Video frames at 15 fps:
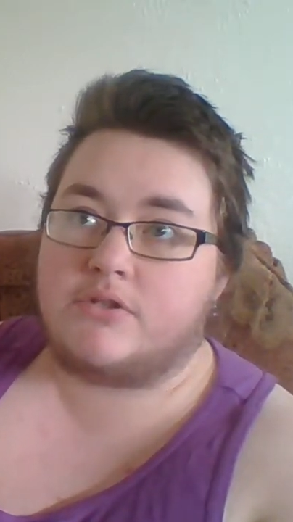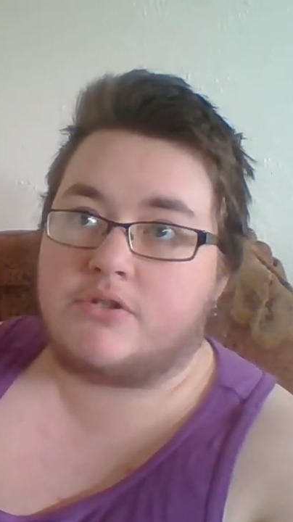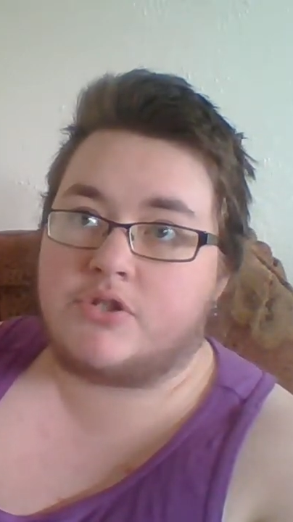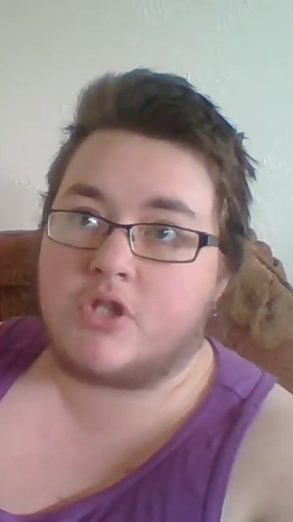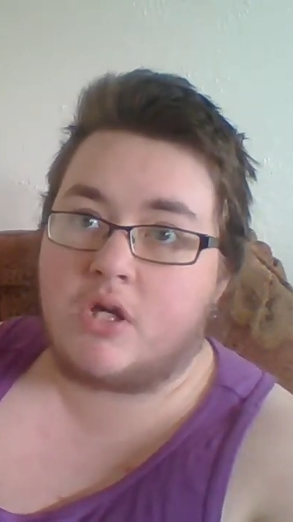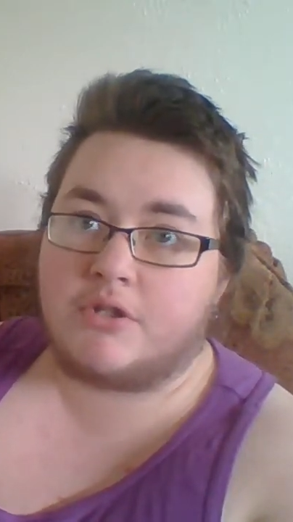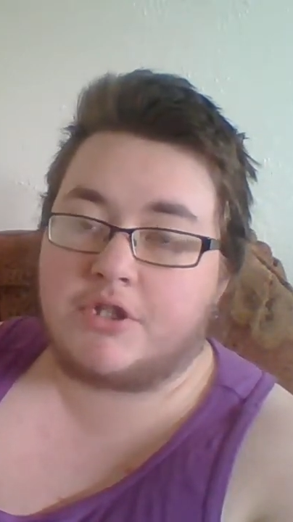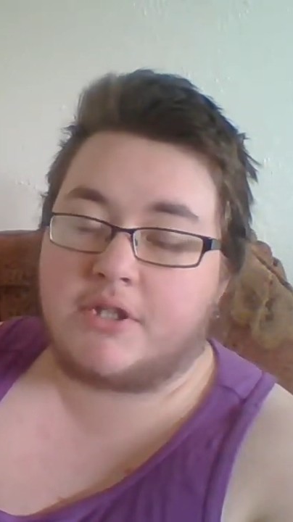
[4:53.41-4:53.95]
the
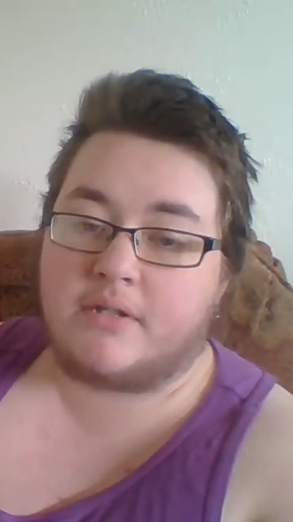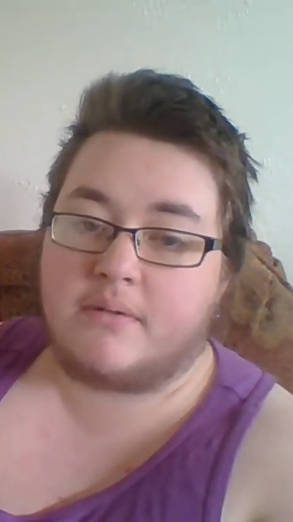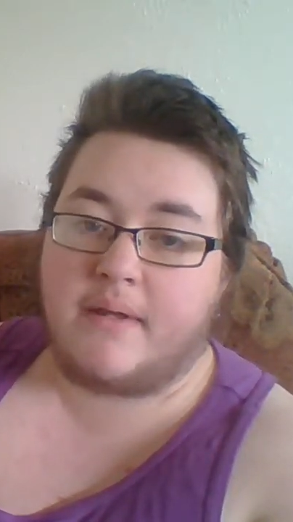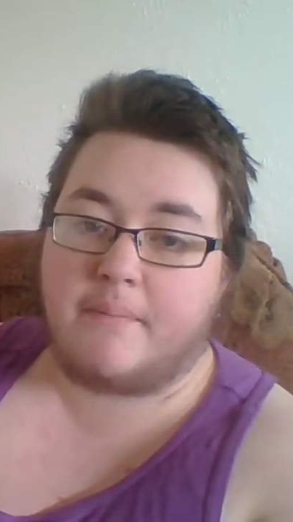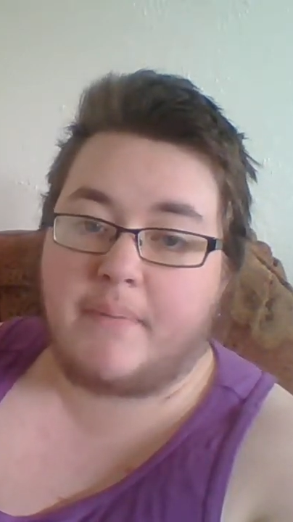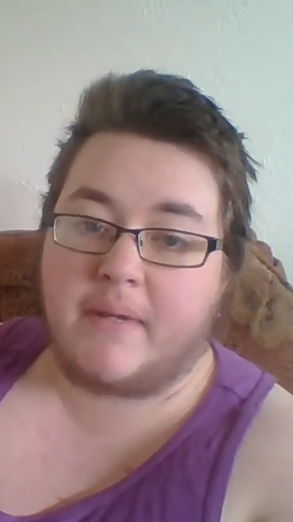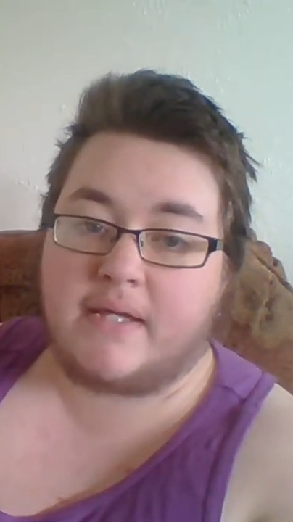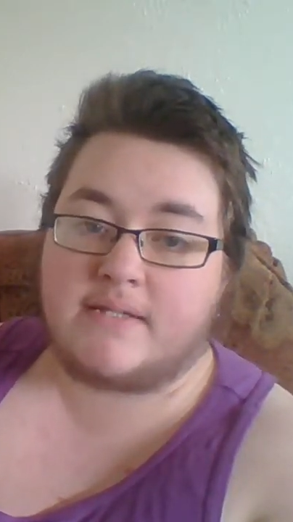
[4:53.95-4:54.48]
doctor didn't
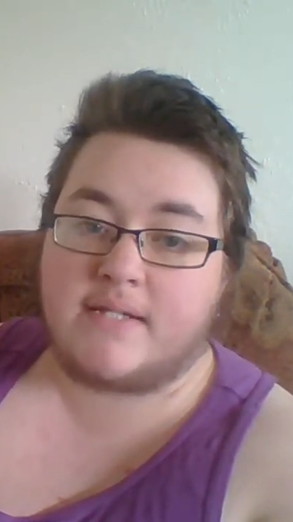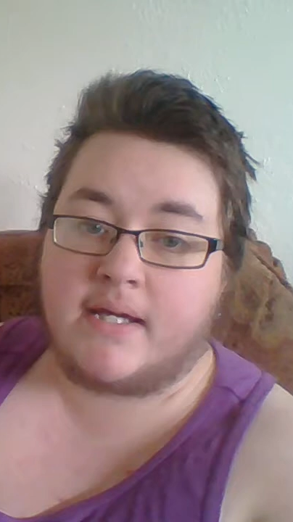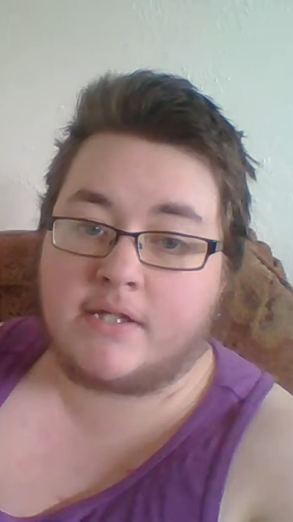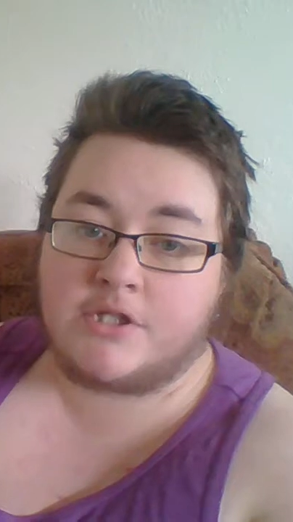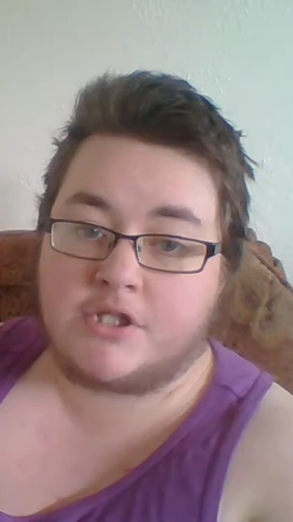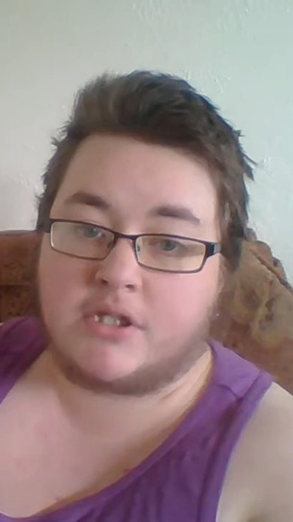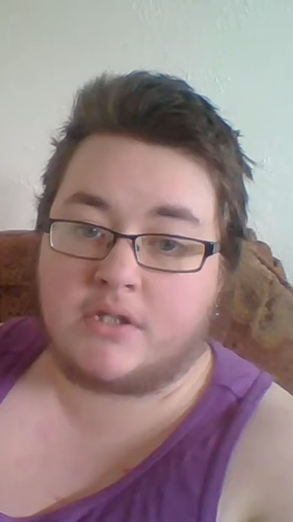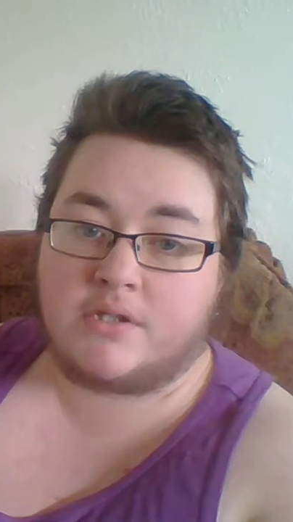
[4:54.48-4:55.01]
pay
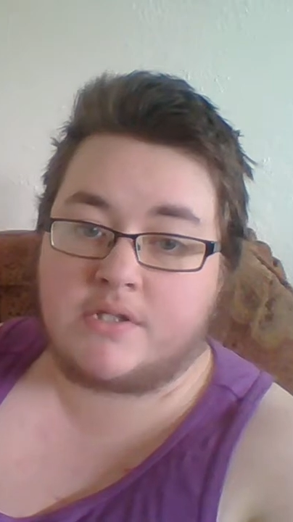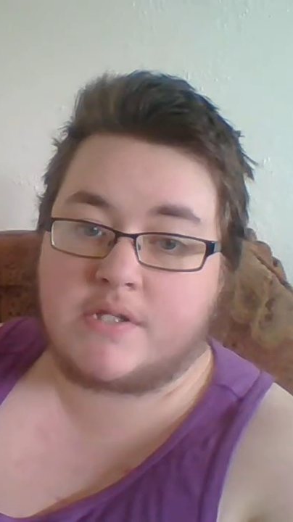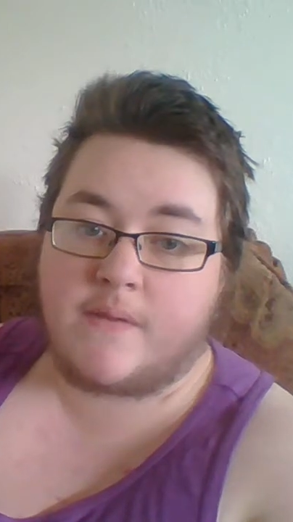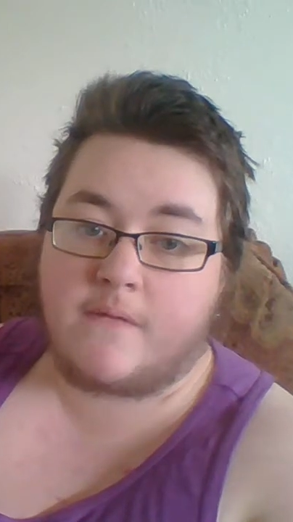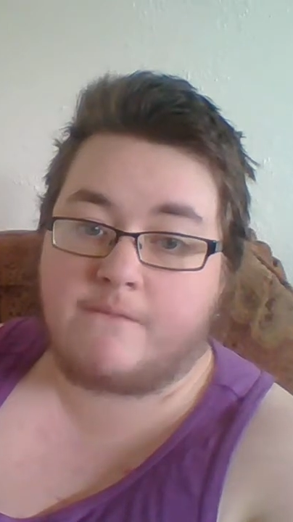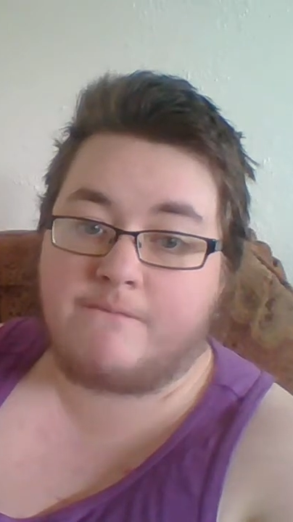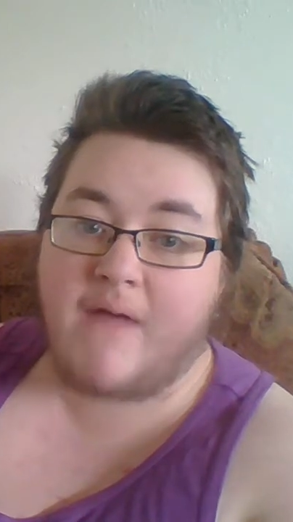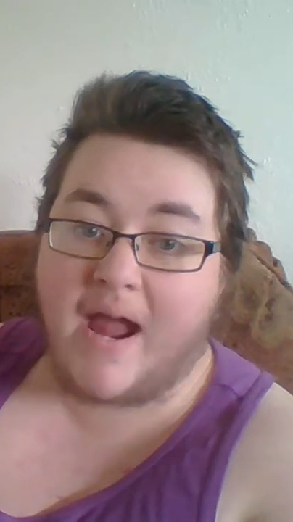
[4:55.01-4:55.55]
attention to
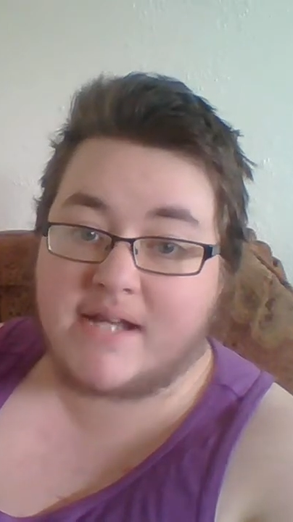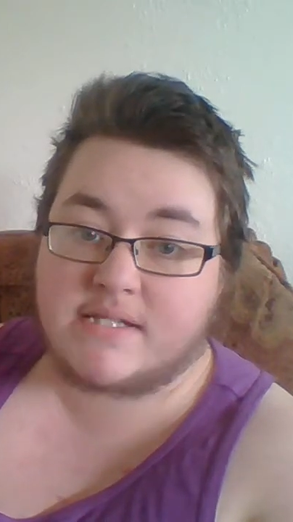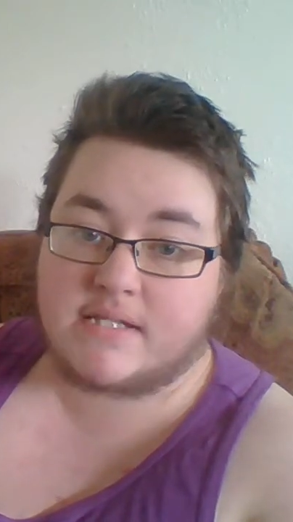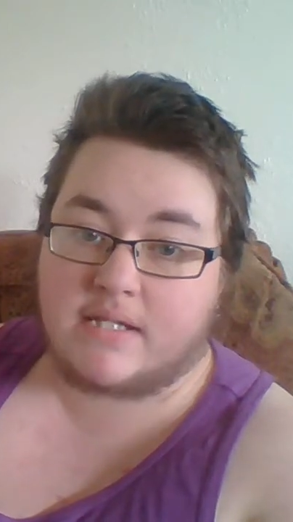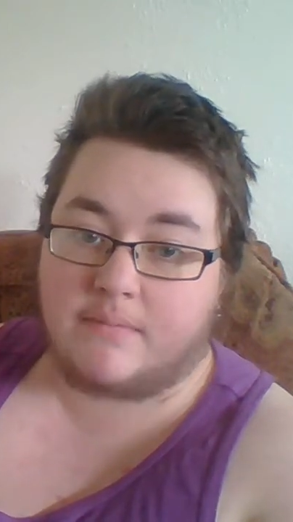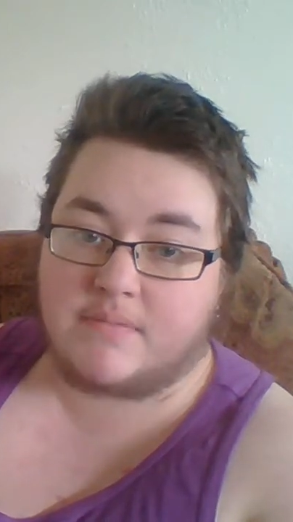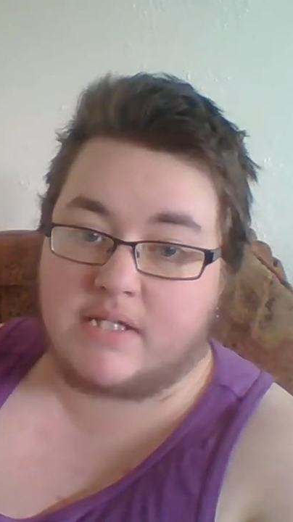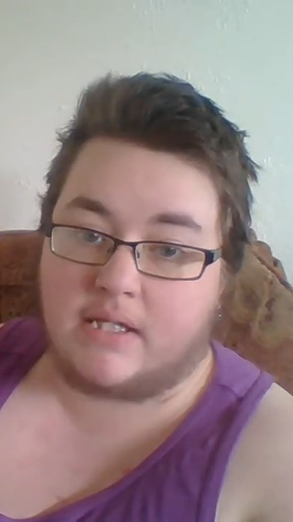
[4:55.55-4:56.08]
the fast
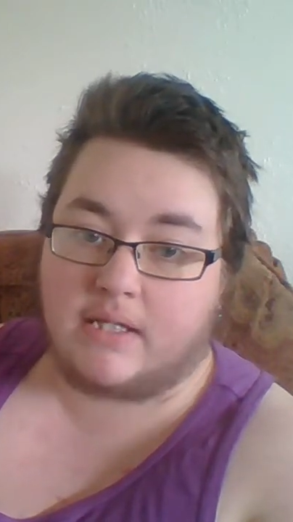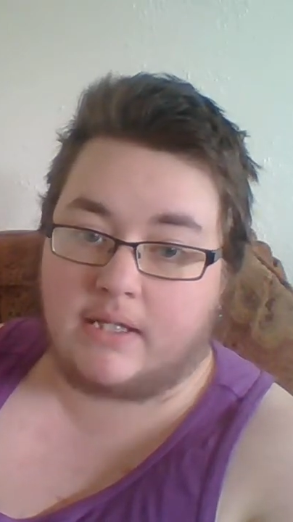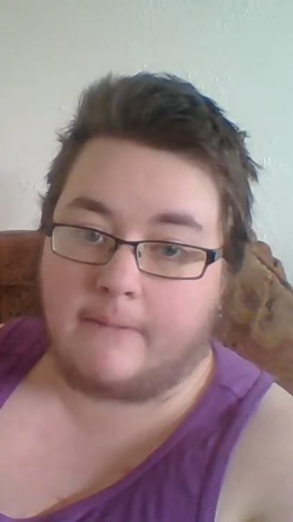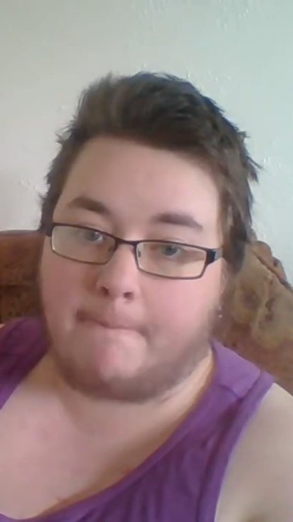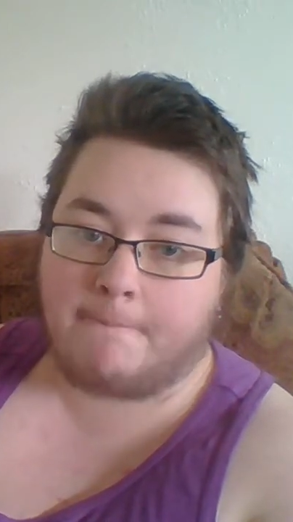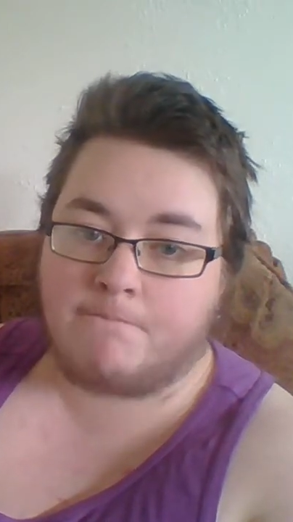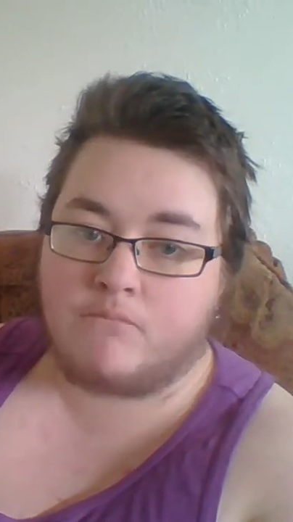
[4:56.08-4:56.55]
emptying.